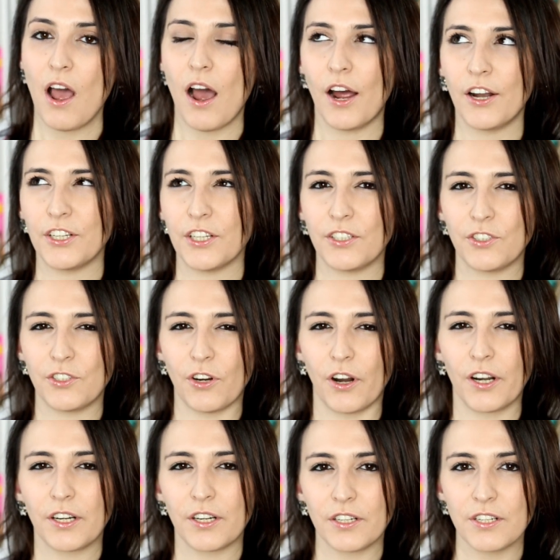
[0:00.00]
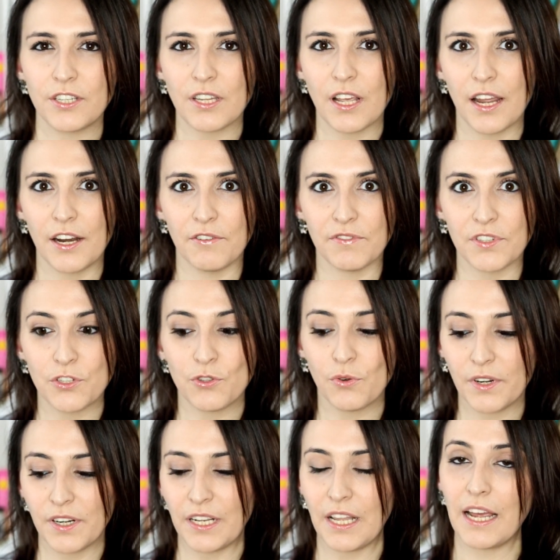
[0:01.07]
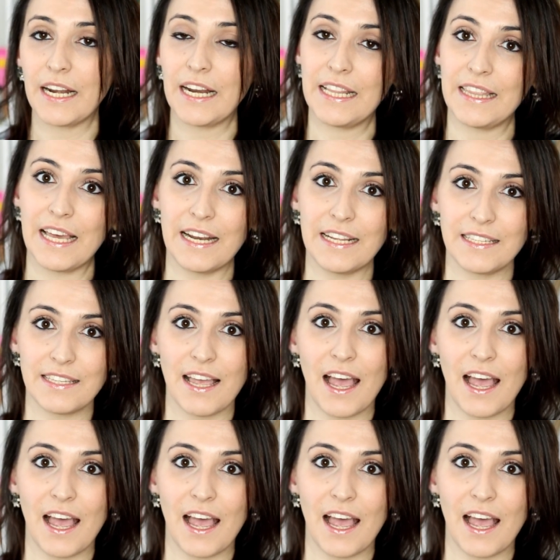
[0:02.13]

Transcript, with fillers: on the darker side of a storyline and that is the